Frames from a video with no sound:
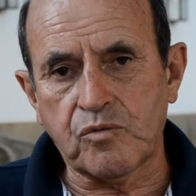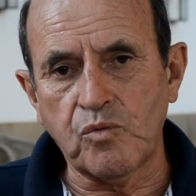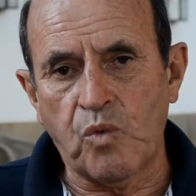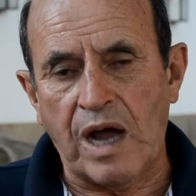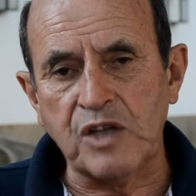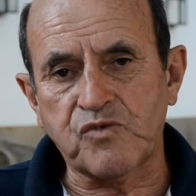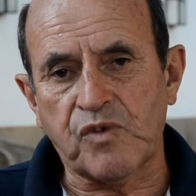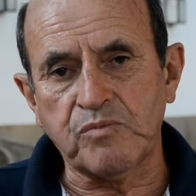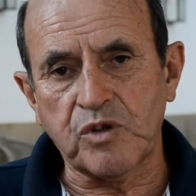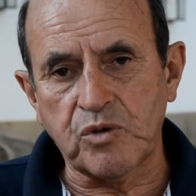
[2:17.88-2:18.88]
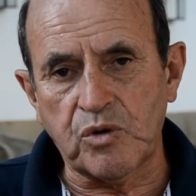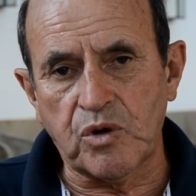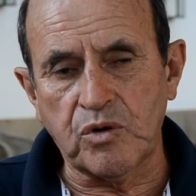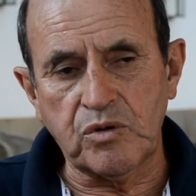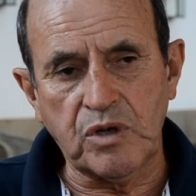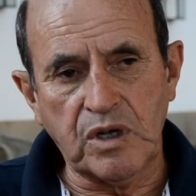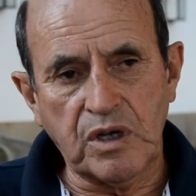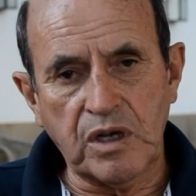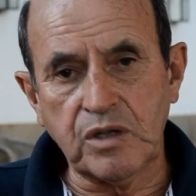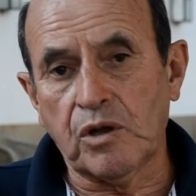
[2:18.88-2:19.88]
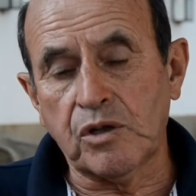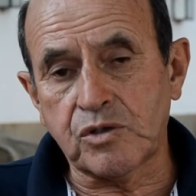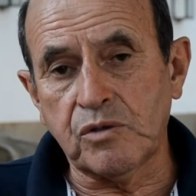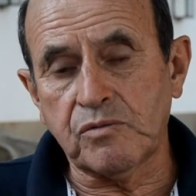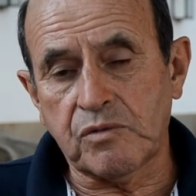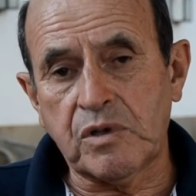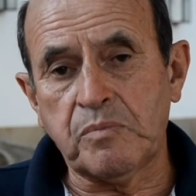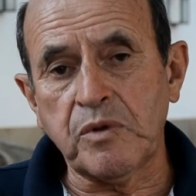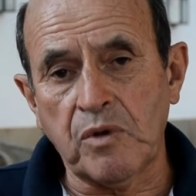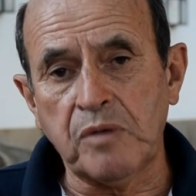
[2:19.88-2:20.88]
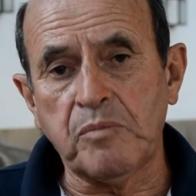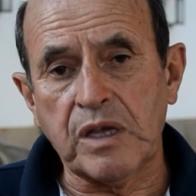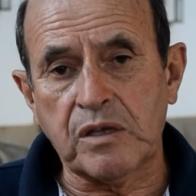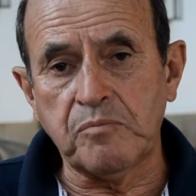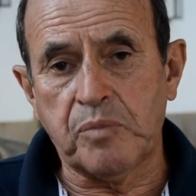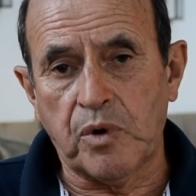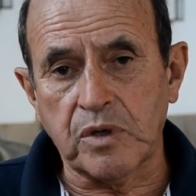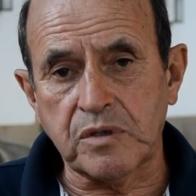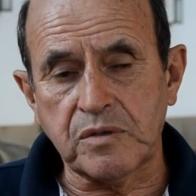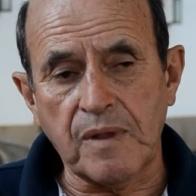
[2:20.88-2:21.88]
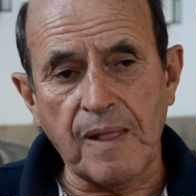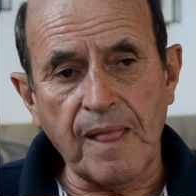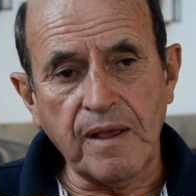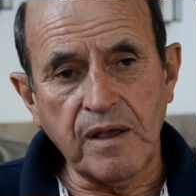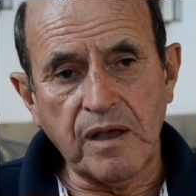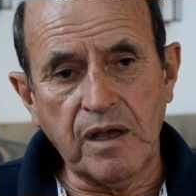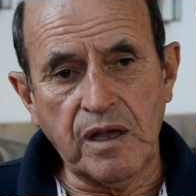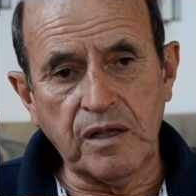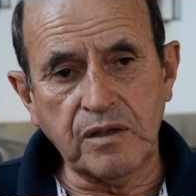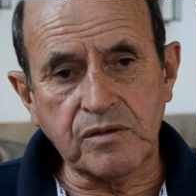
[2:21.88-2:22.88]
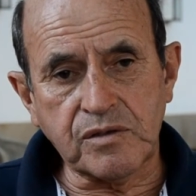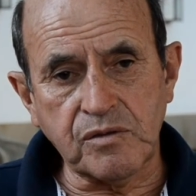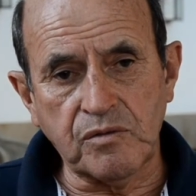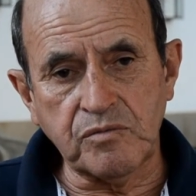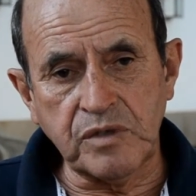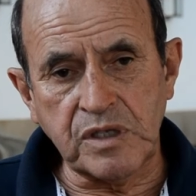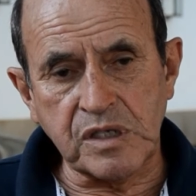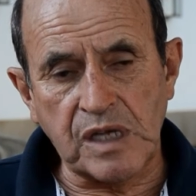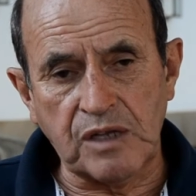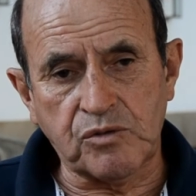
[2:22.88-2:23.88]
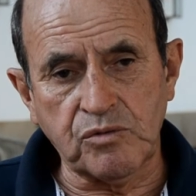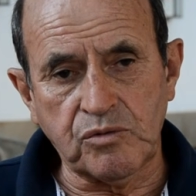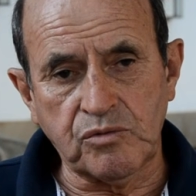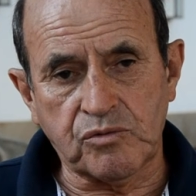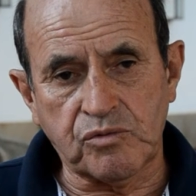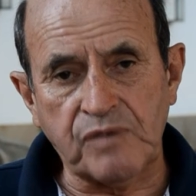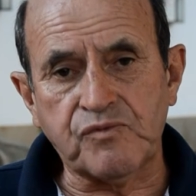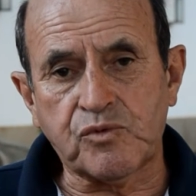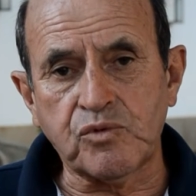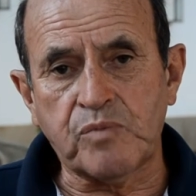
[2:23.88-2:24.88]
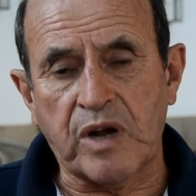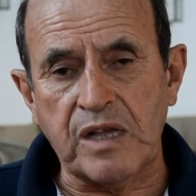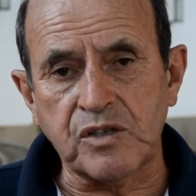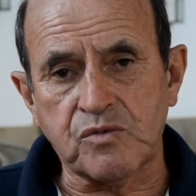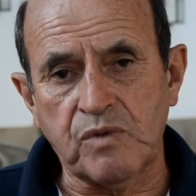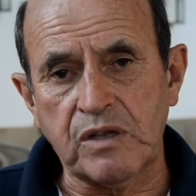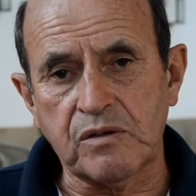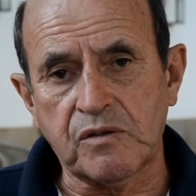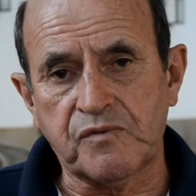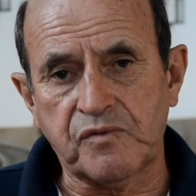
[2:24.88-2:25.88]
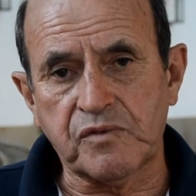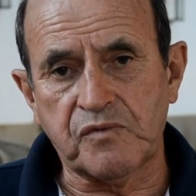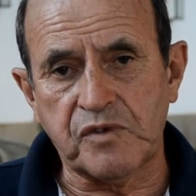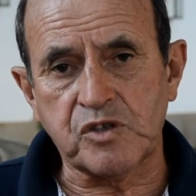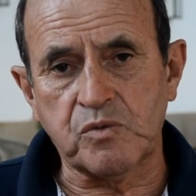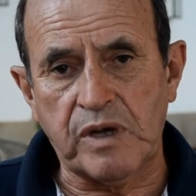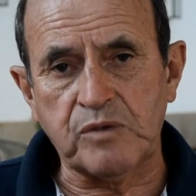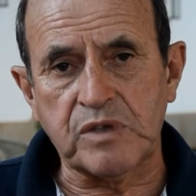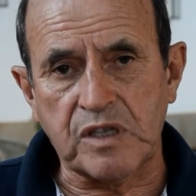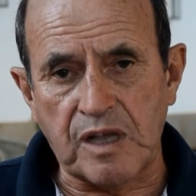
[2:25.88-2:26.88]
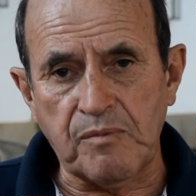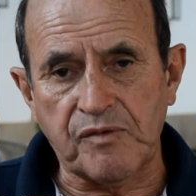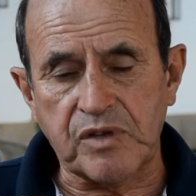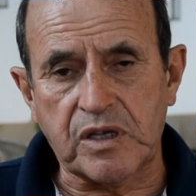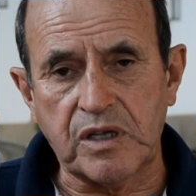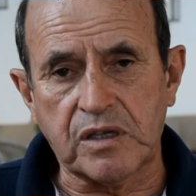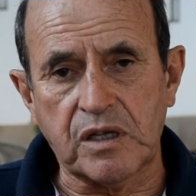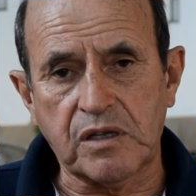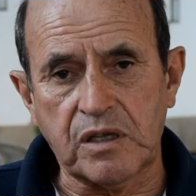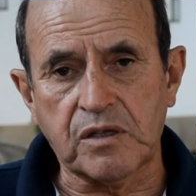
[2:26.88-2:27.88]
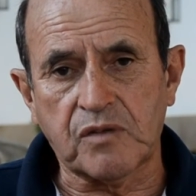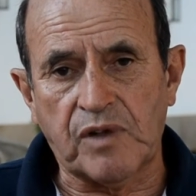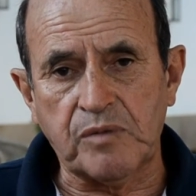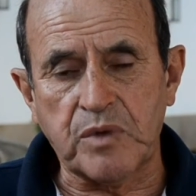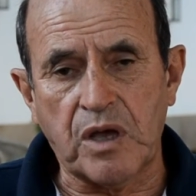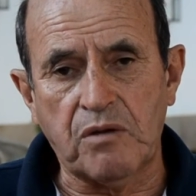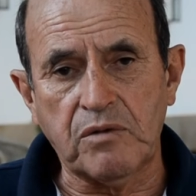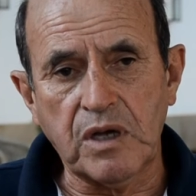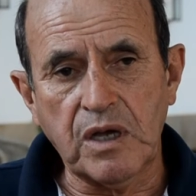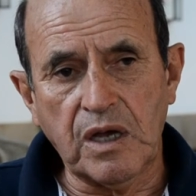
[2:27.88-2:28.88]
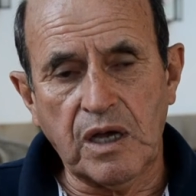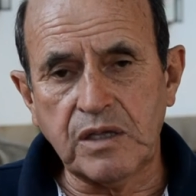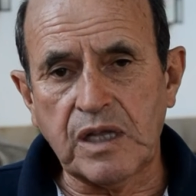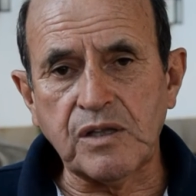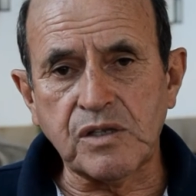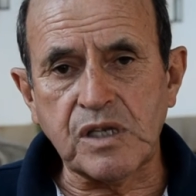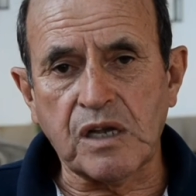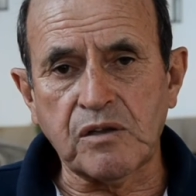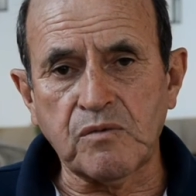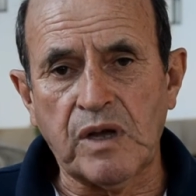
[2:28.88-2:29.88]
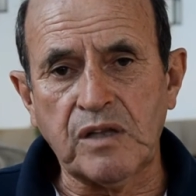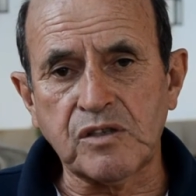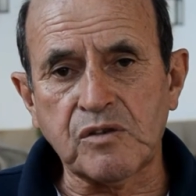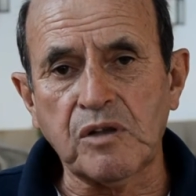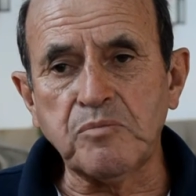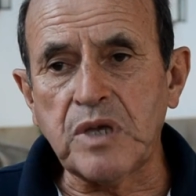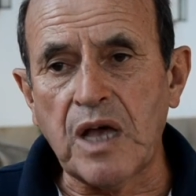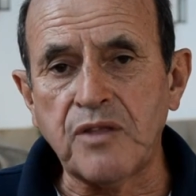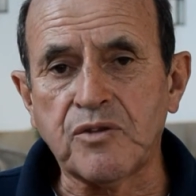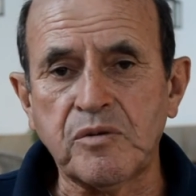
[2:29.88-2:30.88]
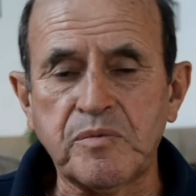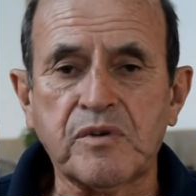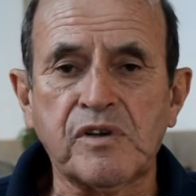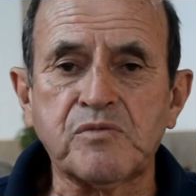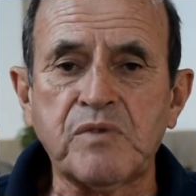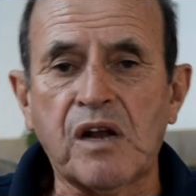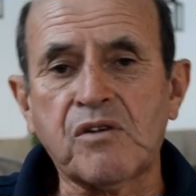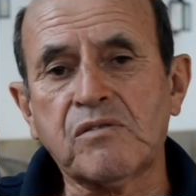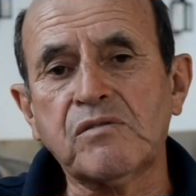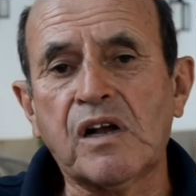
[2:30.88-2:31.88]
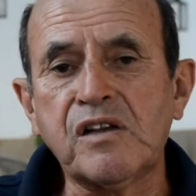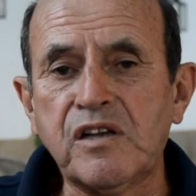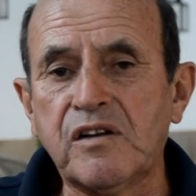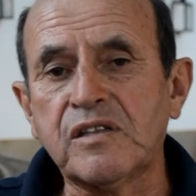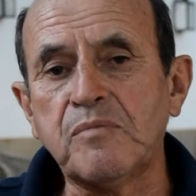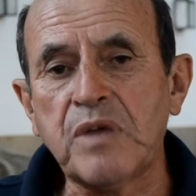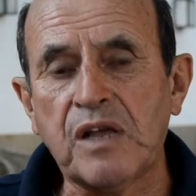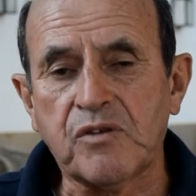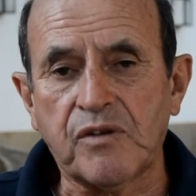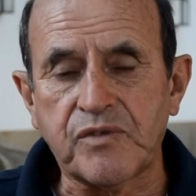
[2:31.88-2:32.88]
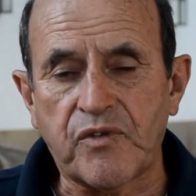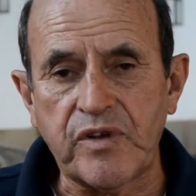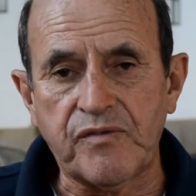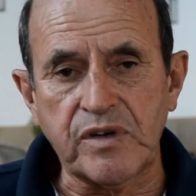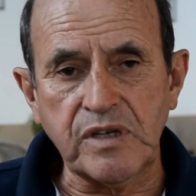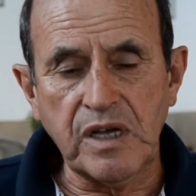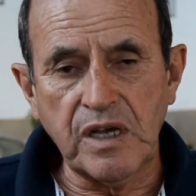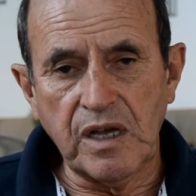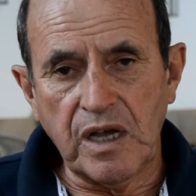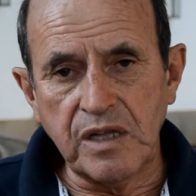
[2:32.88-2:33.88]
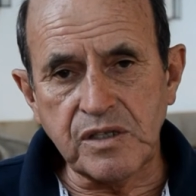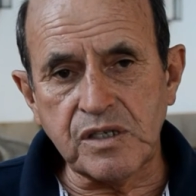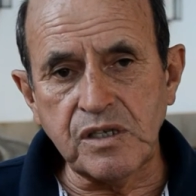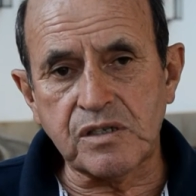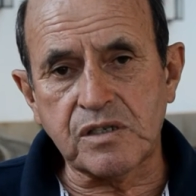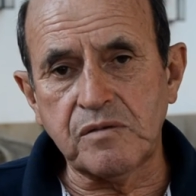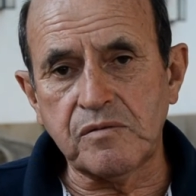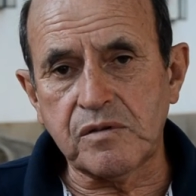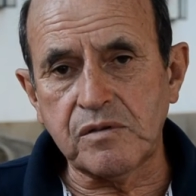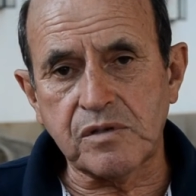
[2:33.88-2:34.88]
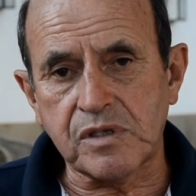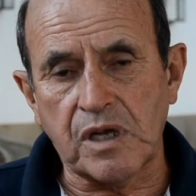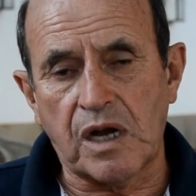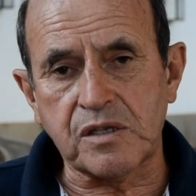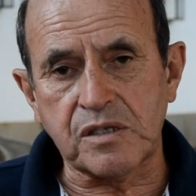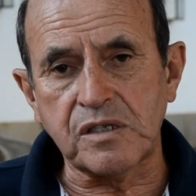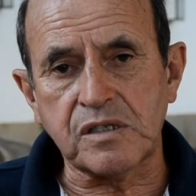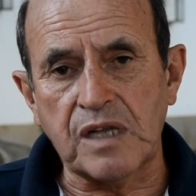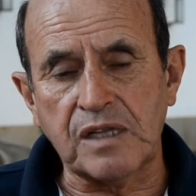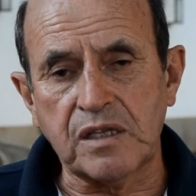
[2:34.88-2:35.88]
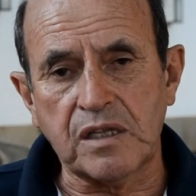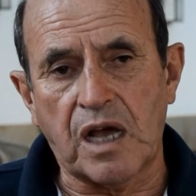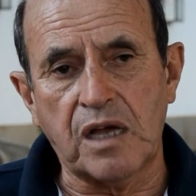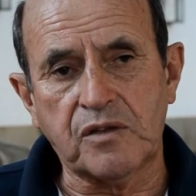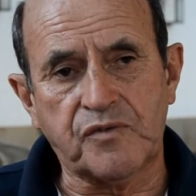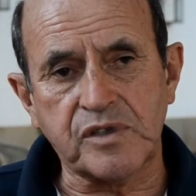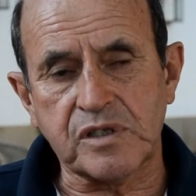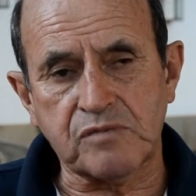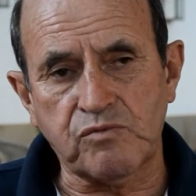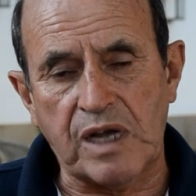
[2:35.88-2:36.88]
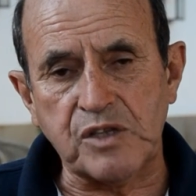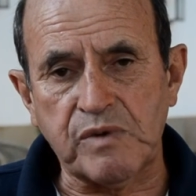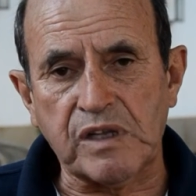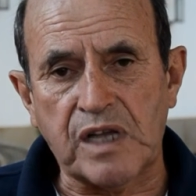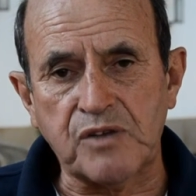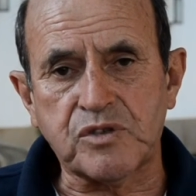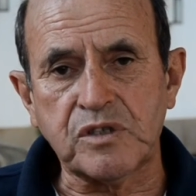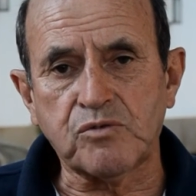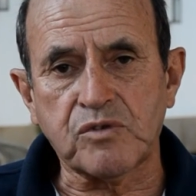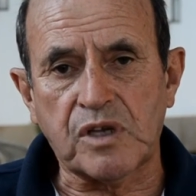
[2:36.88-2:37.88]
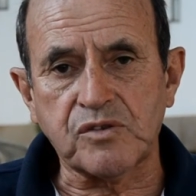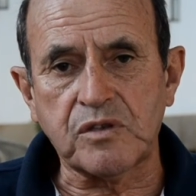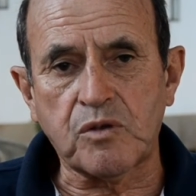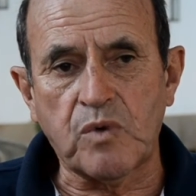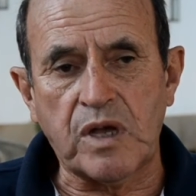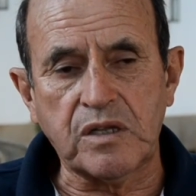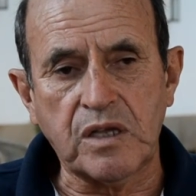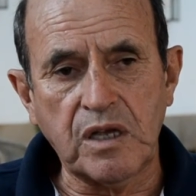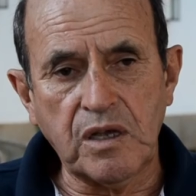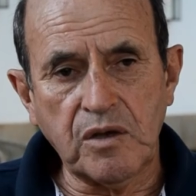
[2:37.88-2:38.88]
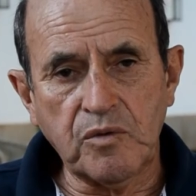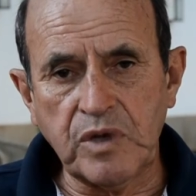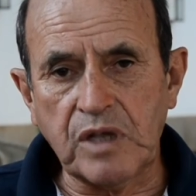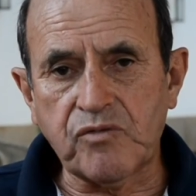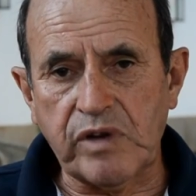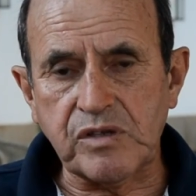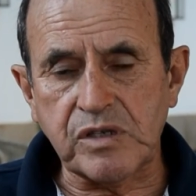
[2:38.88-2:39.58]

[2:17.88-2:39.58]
wines from the Douro, and also keeping on making port. And so we decided to have two brands. One, the first one with the name of the Quinta, Quinta de Vale Meao, and then the second one is called Meandro, because we are here in the meander of the river. And since the start, since '99, the first wines were launched in 2001, we had great